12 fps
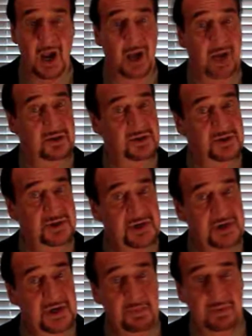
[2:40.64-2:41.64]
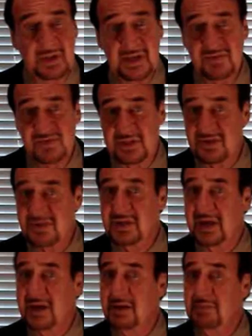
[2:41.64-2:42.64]
She believes that the
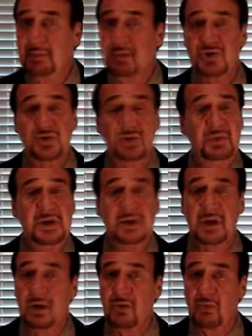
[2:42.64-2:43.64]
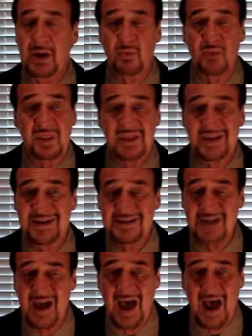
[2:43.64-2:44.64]
Second Amendment should be done away with
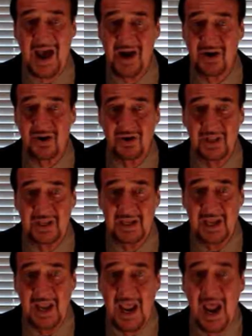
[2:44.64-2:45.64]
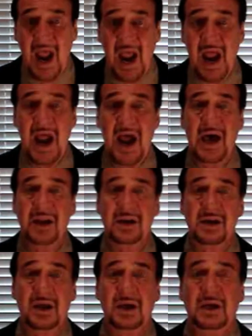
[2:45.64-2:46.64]
entirely,
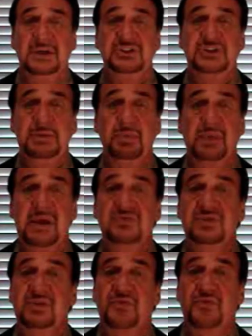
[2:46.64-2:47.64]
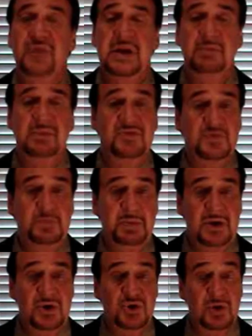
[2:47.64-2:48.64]
and she believes that freedom of speech
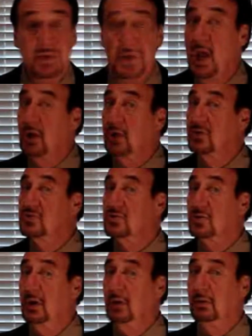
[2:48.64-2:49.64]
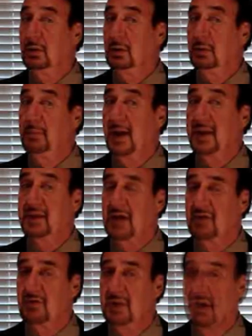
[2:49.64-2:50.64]
should be controlled by the
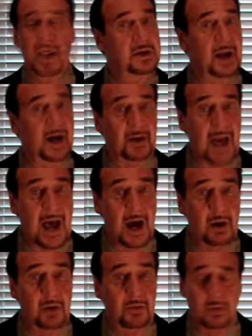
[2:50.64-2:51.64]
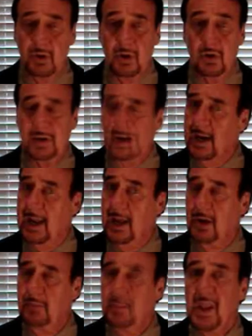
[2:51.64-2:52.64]
government and not allowed, oh no, not
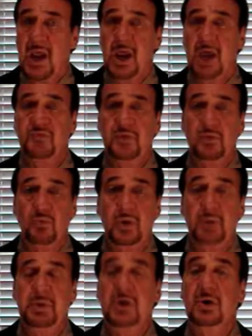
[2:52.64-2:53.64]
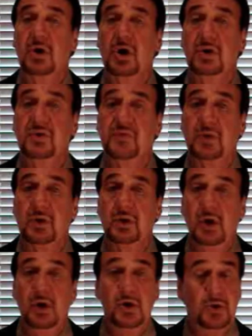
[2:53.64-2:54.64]
allowed, if it would be hurtful
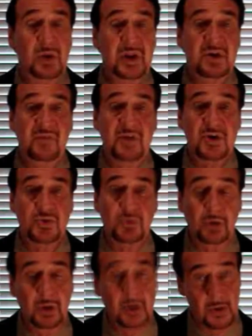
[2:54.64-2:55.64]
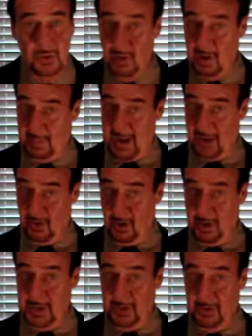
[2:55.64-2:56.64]
to an individual, to a minority
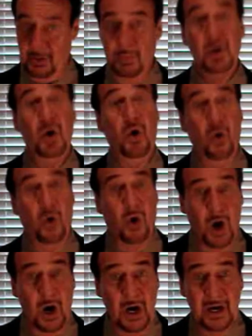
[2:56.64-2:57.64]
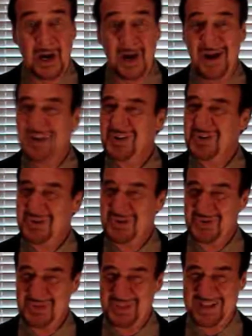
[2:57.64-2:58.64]
group, or to
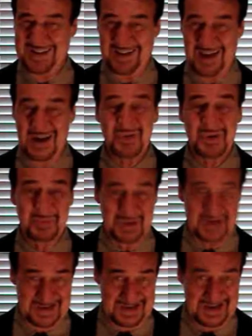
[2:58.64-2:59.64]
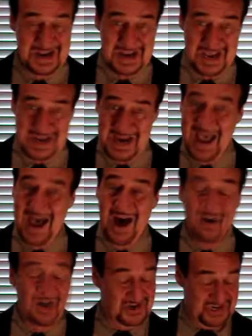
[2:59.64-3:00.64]
the government. And now
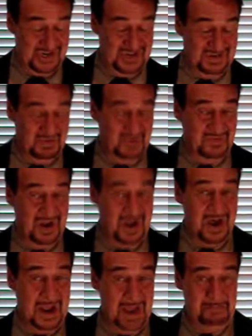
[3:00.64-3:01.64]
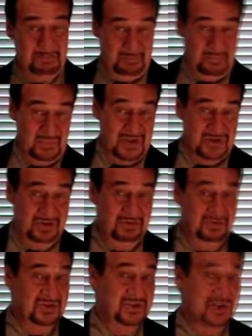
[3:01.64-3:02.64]
she's moving on up to the
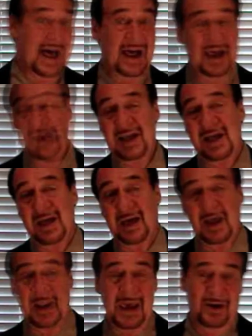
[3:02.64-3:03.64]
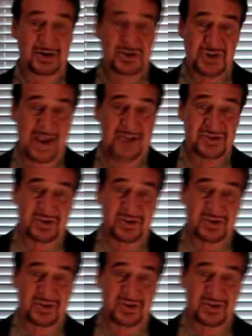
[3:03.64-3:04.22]
sky, gonna get her chance to